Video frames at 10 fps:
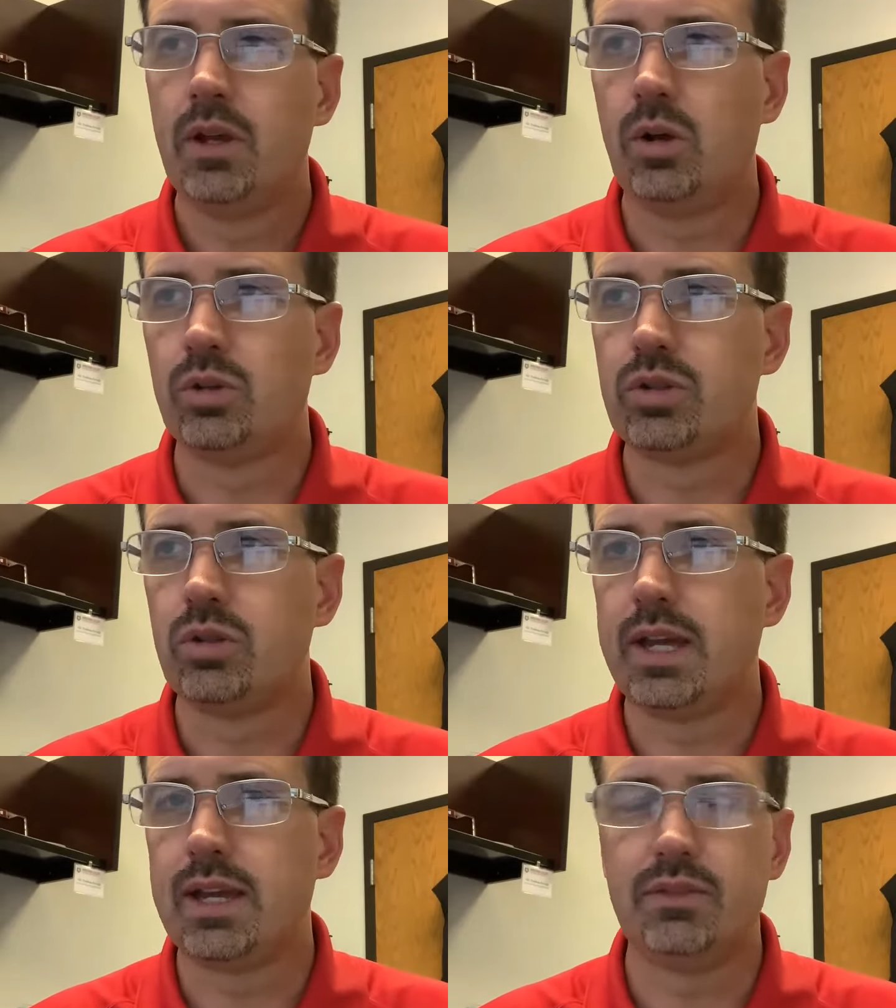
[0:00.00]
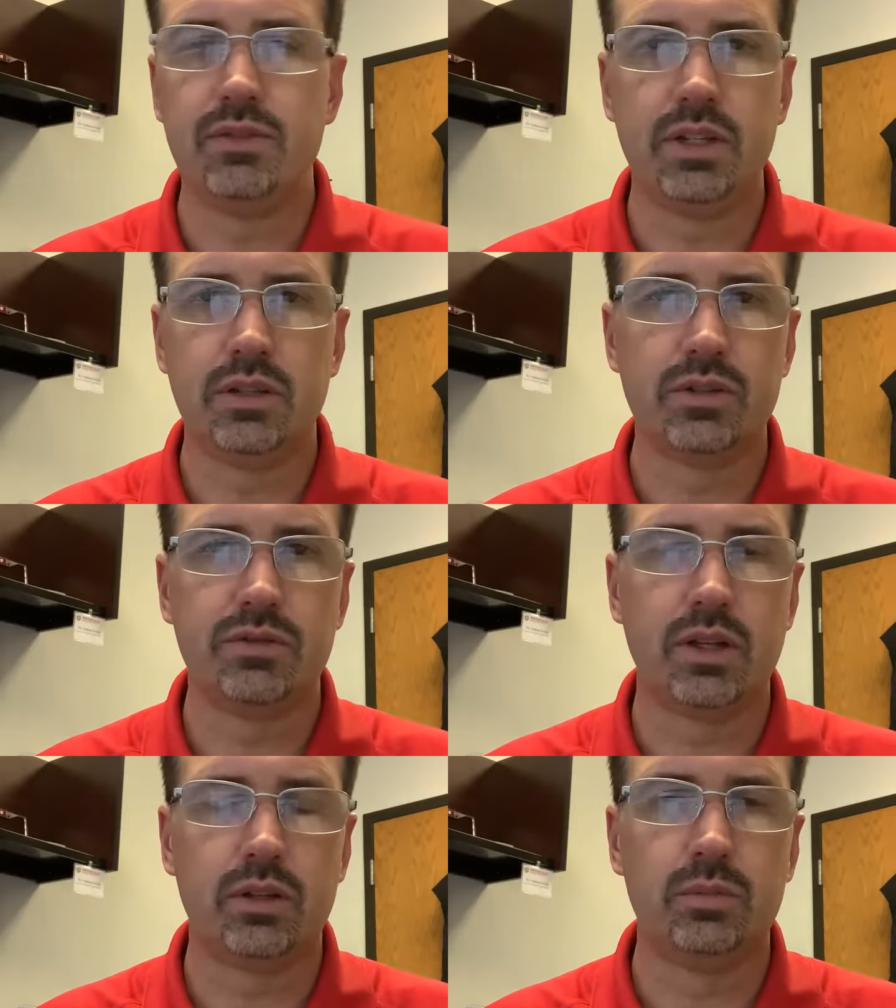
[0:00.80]
Also, they had the videos
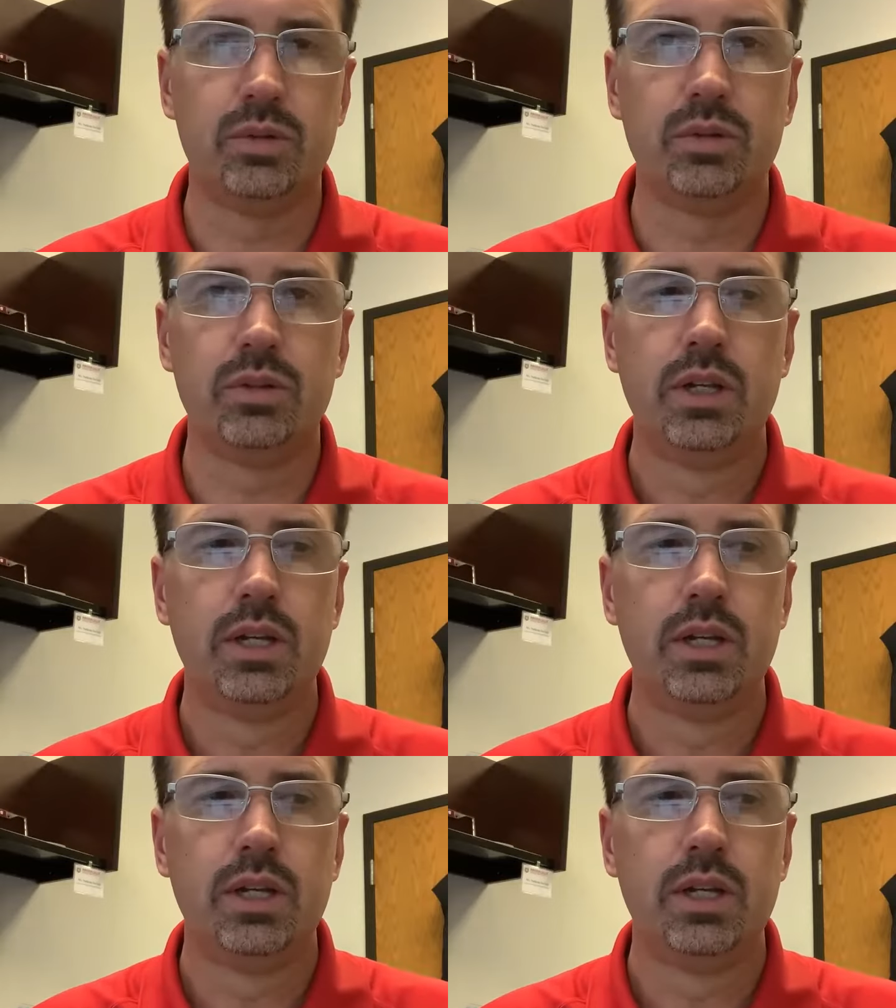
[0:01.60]
available